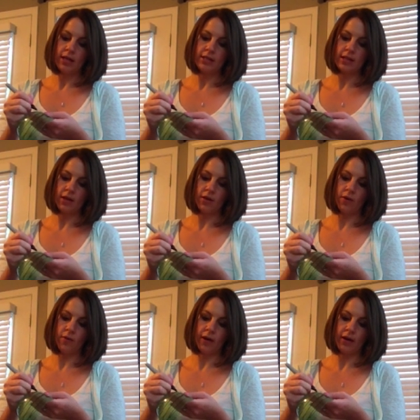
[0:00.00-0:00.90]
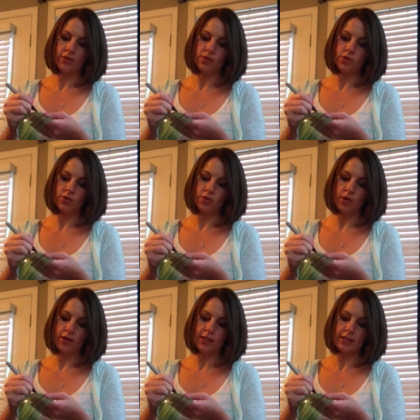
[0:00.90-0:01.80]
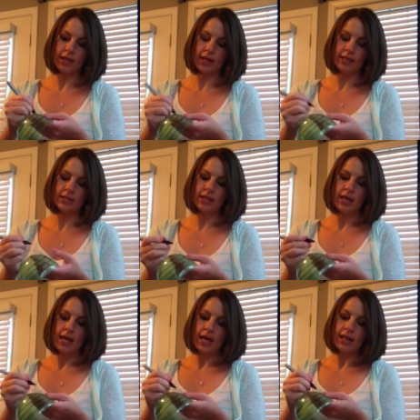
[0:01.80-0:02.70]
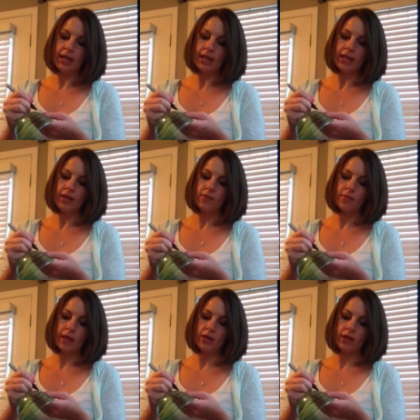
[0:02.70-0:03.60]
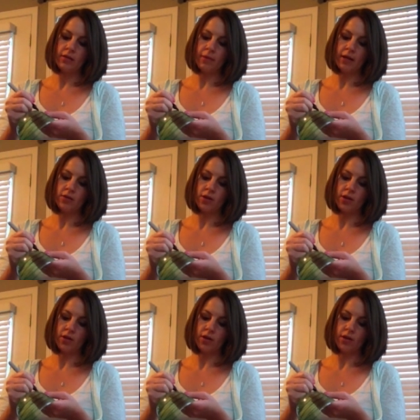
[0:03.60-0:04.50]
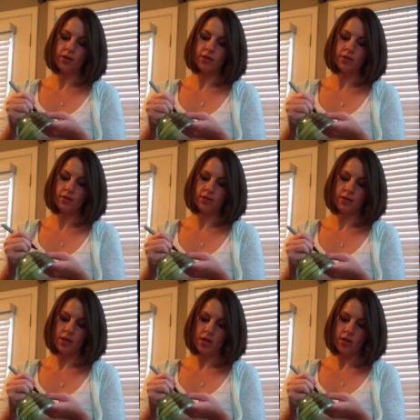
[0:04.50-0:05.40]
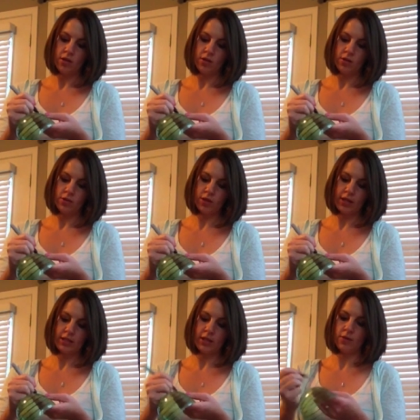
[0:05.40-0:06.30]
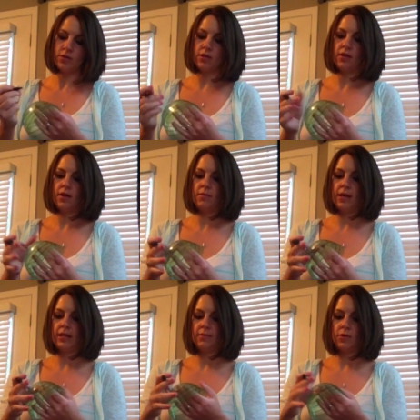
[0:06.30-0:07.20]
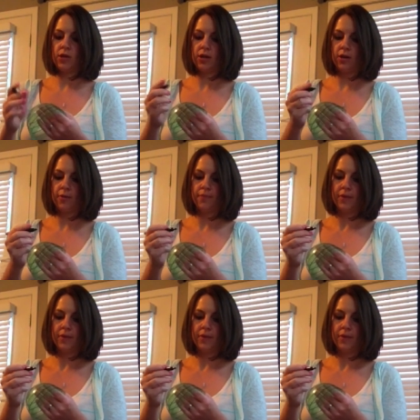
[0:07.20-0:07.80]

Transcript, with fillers: as I go around drawing these lines. And then any of them that you need to make darker, you can trace those and make them darker.